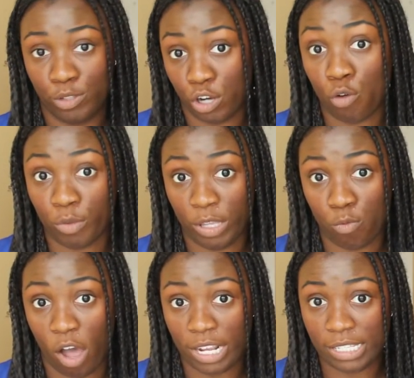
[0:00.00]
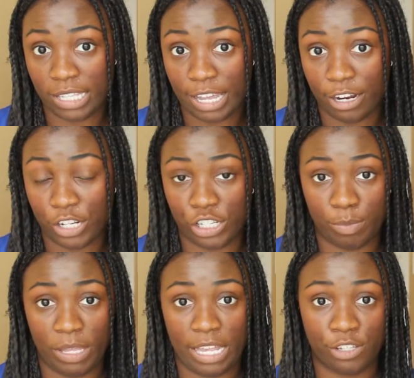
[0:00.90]
don't really want us there
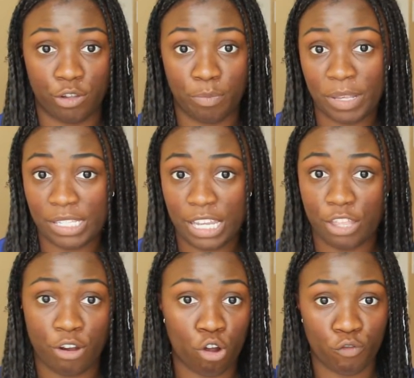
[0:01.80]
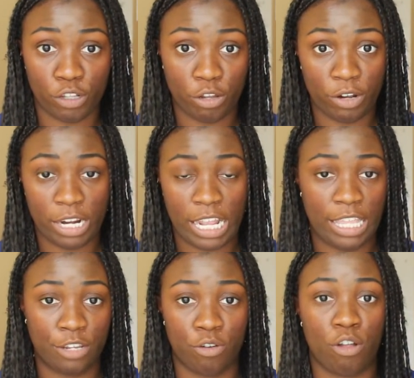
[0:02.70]
just because they're busy, they're overloaded, and
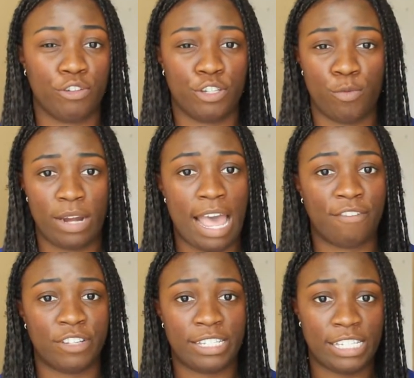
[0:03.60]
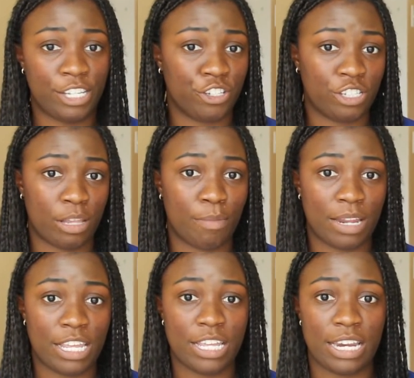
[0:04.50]
they don't also want to have to teach
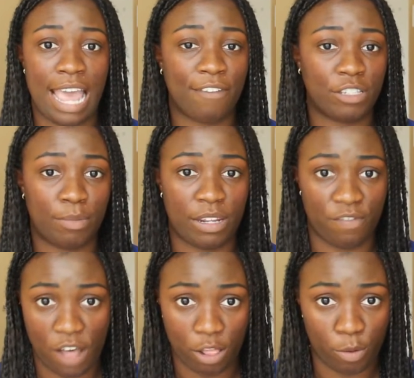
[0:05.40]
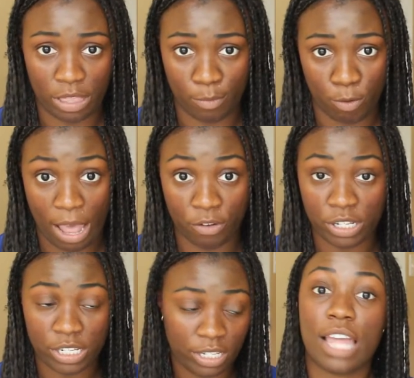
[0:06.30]
somebody and have somebody following them
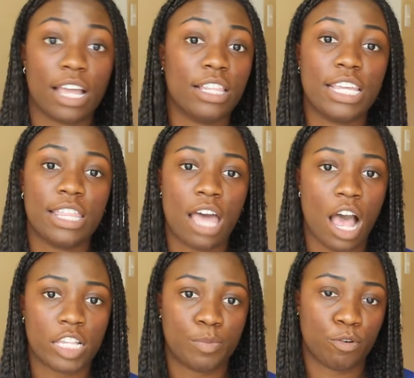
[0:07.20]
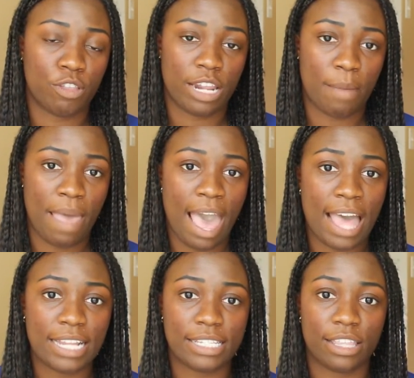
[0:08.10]
around. Luckily, the hospital that I'm
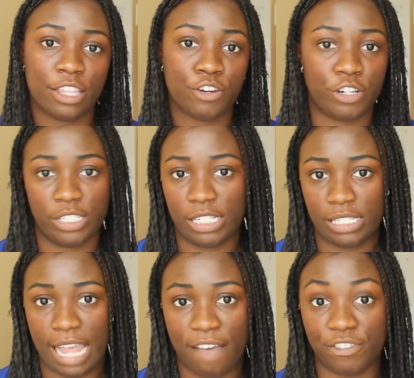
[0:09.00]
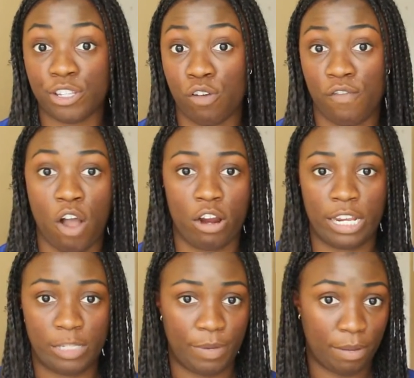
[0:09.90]
at, the nursing staff so far
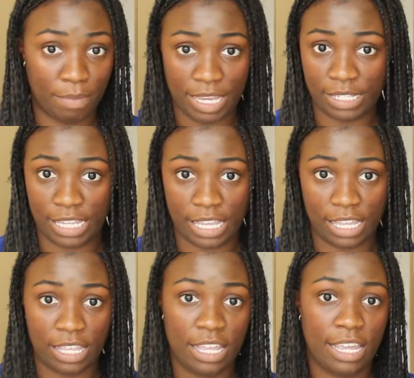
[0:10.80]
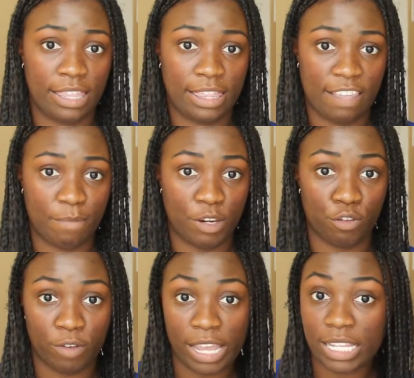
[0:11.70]
has been amazing. They've
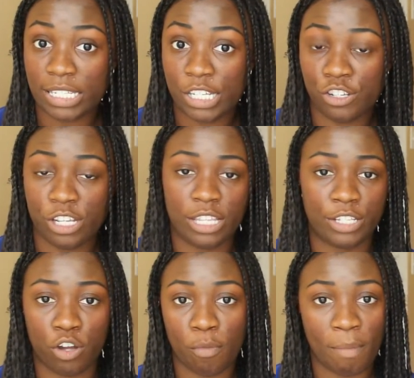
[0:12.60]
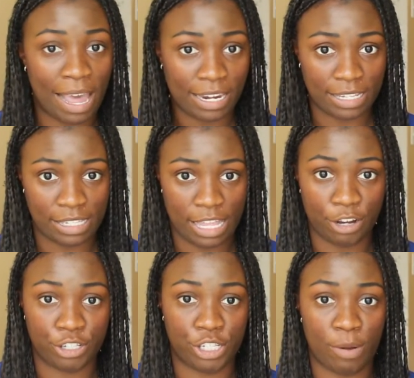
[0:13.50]
been great at teaching. They don't mind us
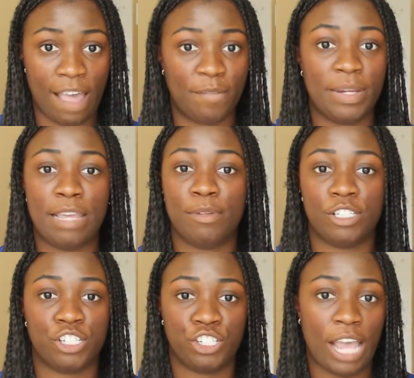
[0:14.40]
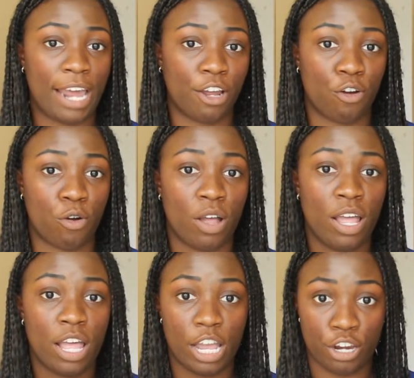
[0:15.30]
there. So I've been able to shadow
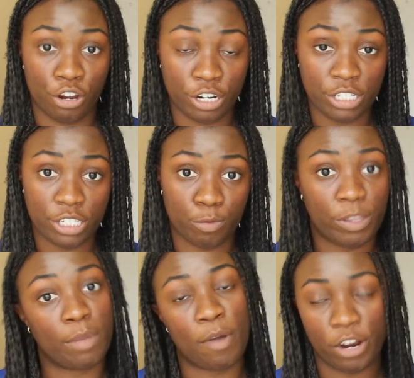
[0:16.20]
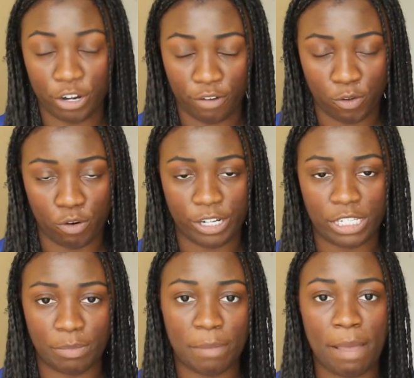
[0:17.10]
a nurse with a partner, of
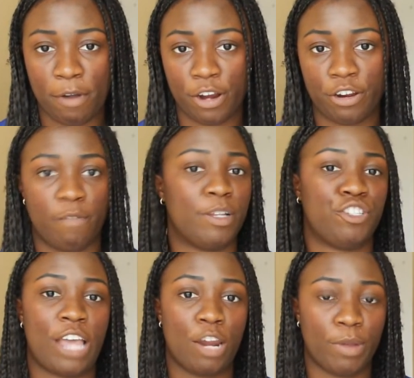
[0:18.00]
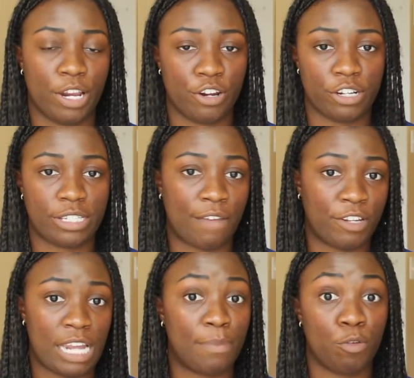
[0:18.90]
course. Me and my partner have been shadowing a nurse every
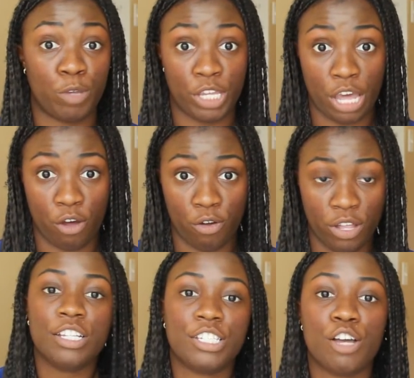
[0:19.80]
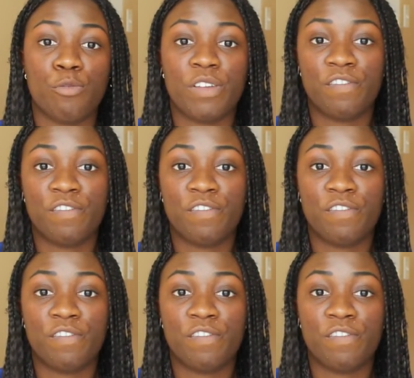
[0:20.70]
time that we go. So we